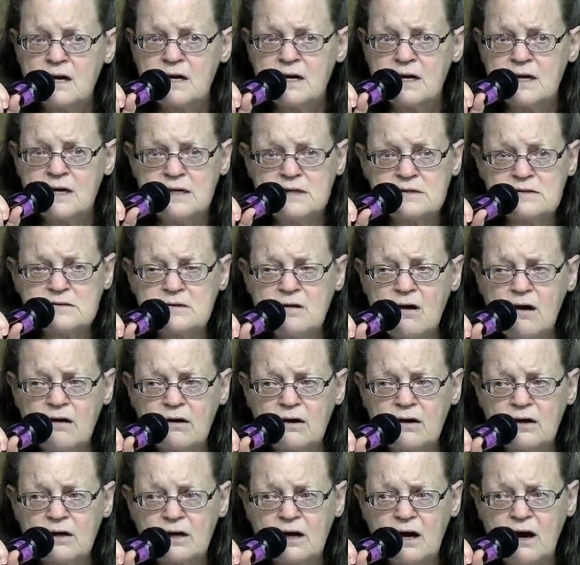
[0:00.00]
He's not
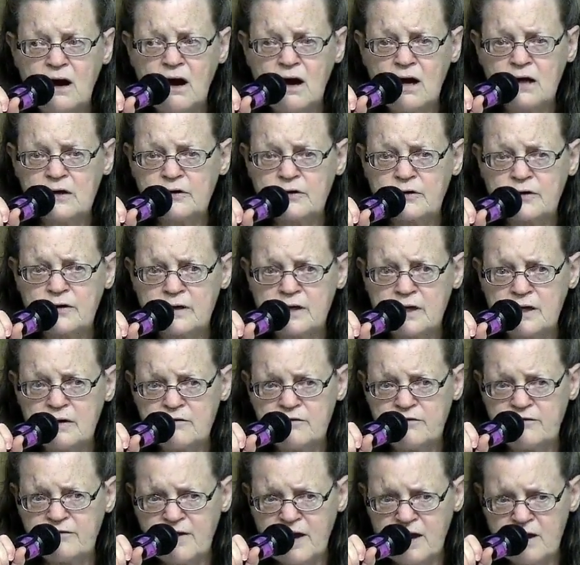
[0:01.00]
going to honor and give
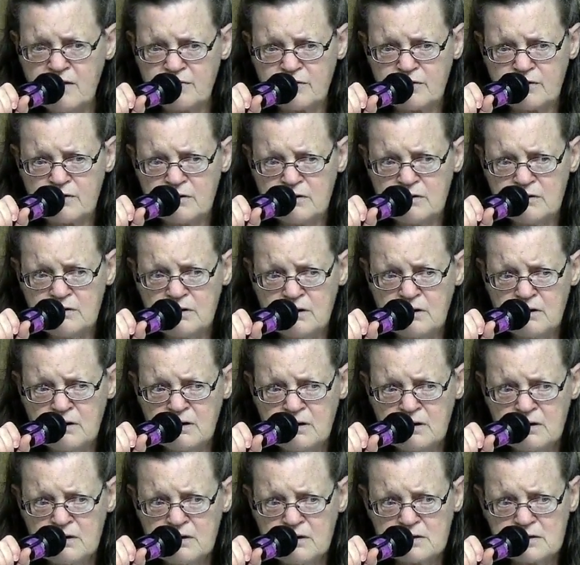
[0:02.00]
favor
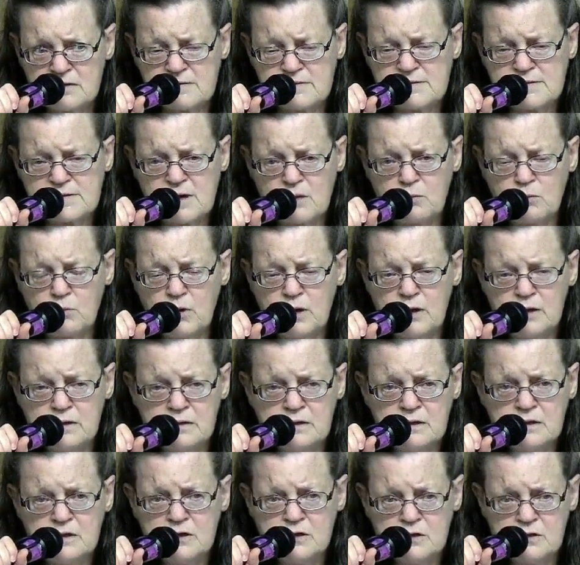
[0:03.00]
to someone
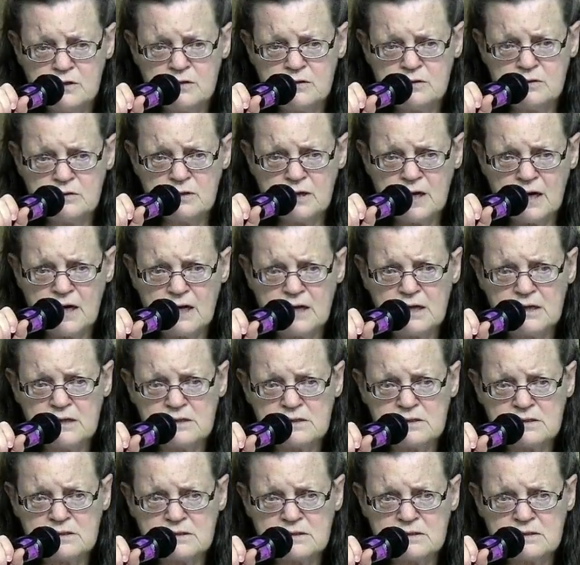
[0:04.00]
who
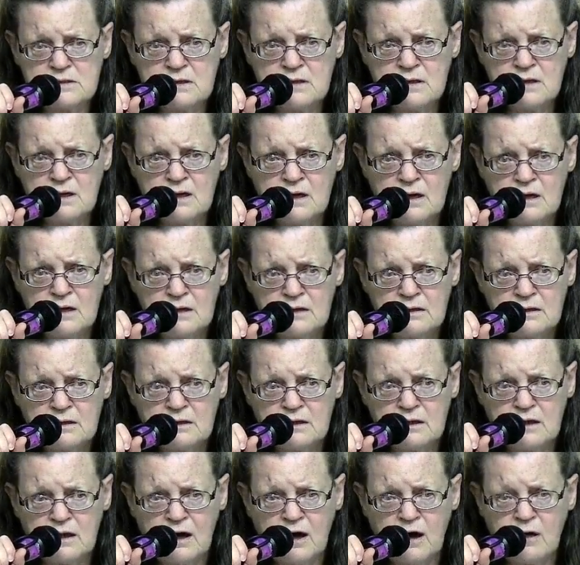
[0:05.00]
has
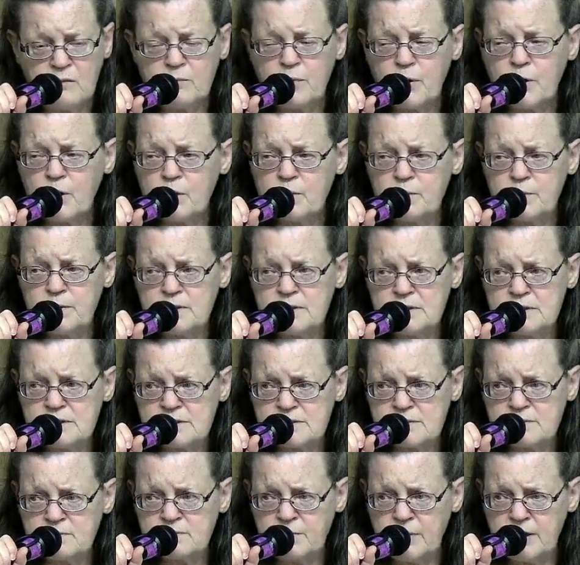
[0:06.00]
on
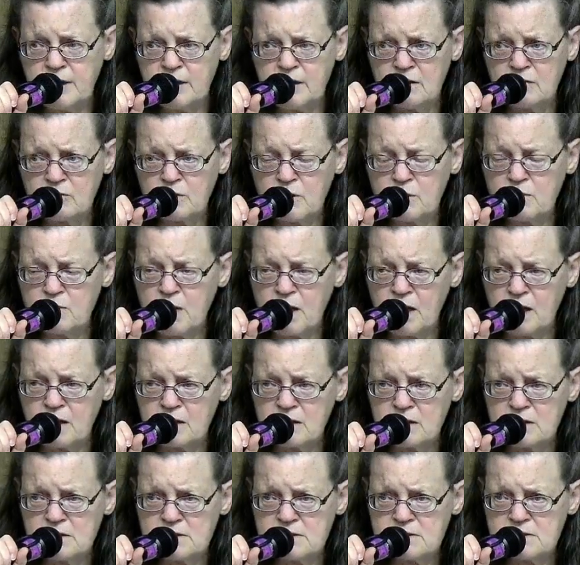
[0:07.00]
purpose been
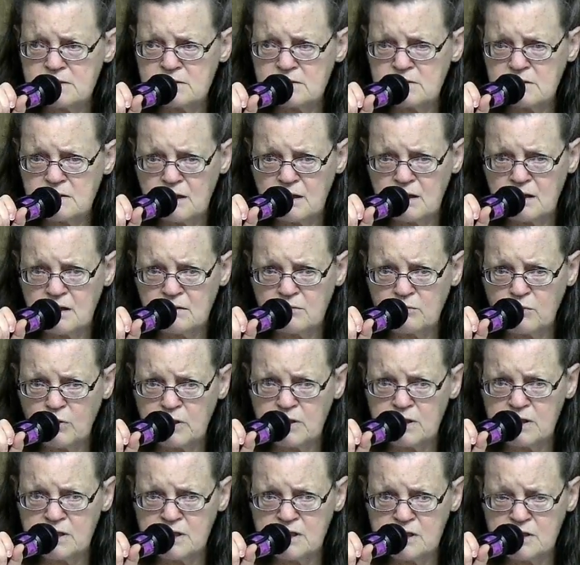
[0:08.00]
rebellious and
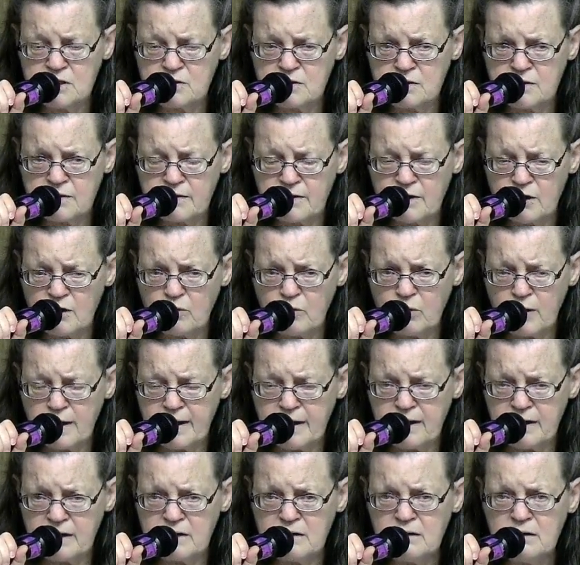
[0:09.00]
wanted to do it their
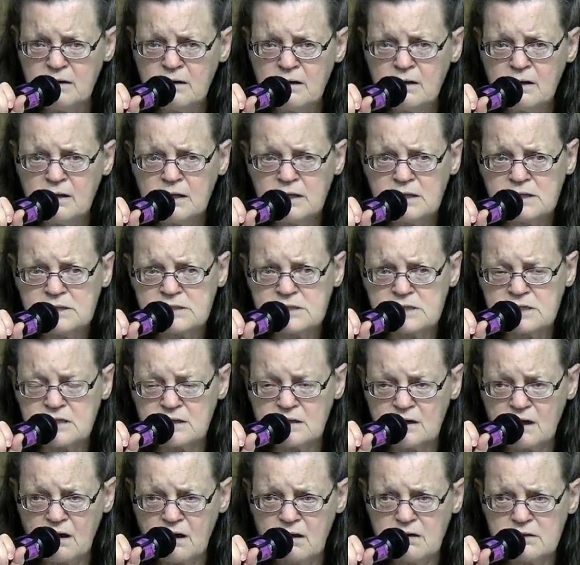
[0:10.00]
way
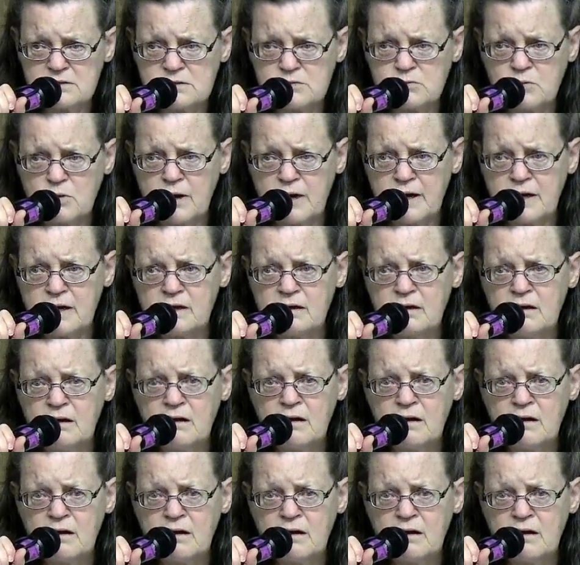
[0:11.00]
instead of God's way.